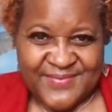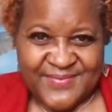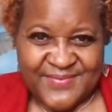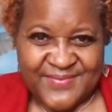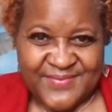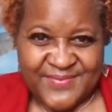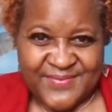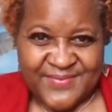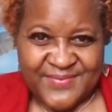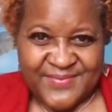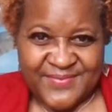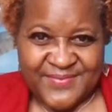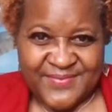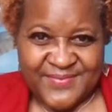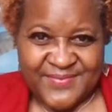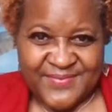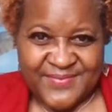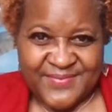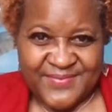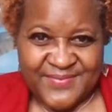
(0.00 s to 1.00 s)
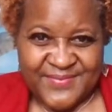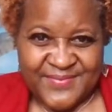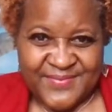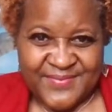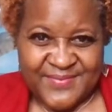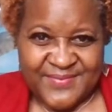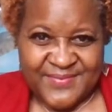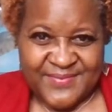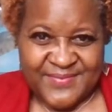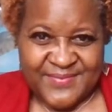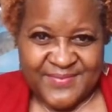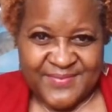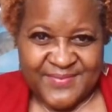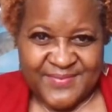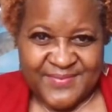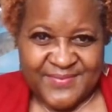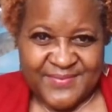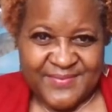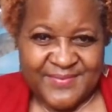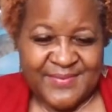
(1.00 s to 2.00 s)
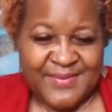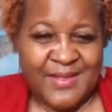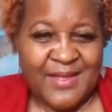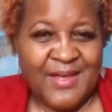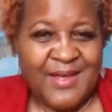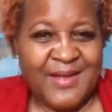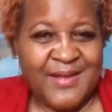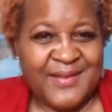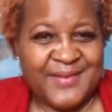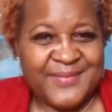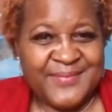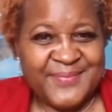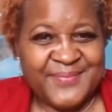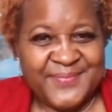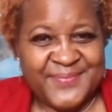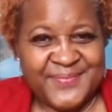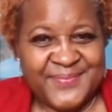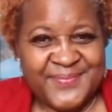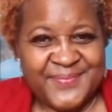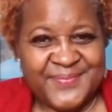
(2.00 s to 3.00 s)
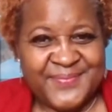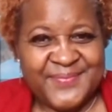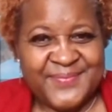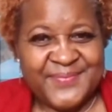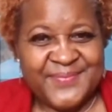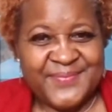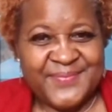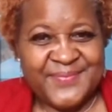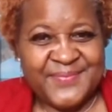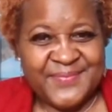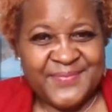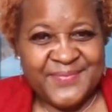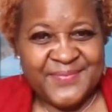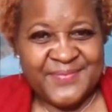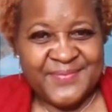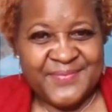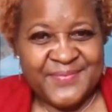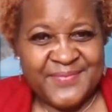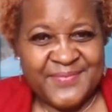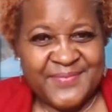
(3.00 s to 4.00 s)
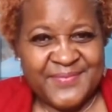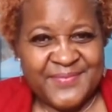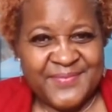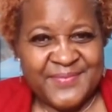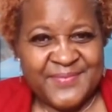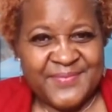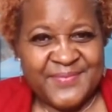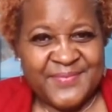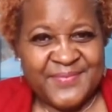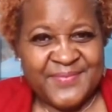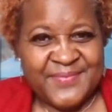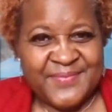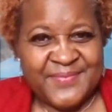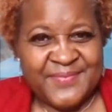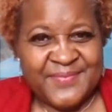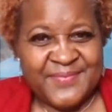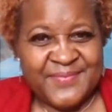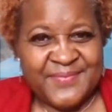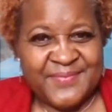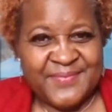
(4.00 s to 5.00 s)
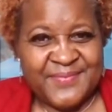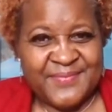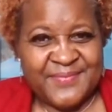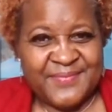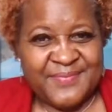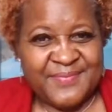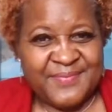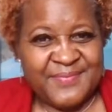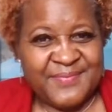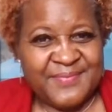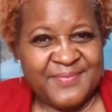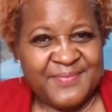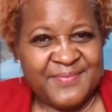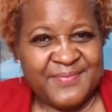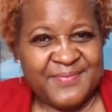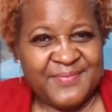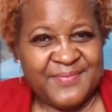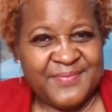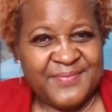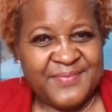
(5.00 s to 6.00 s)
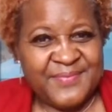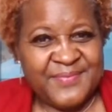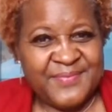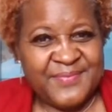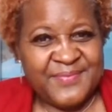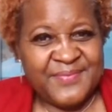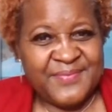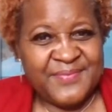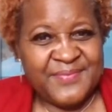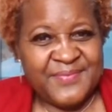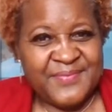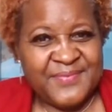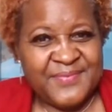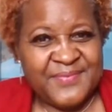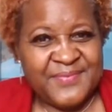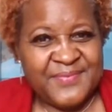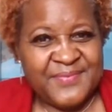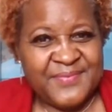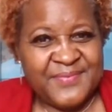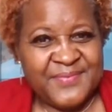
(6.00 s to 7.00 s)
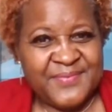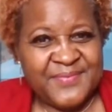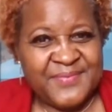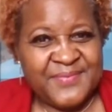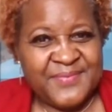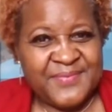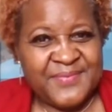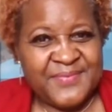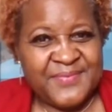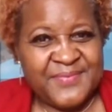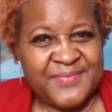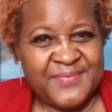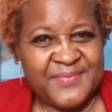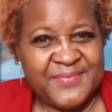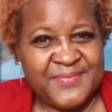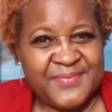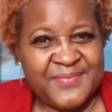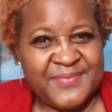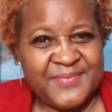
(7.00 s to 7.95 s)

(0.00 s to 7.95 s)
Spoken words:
This person isn't speaking.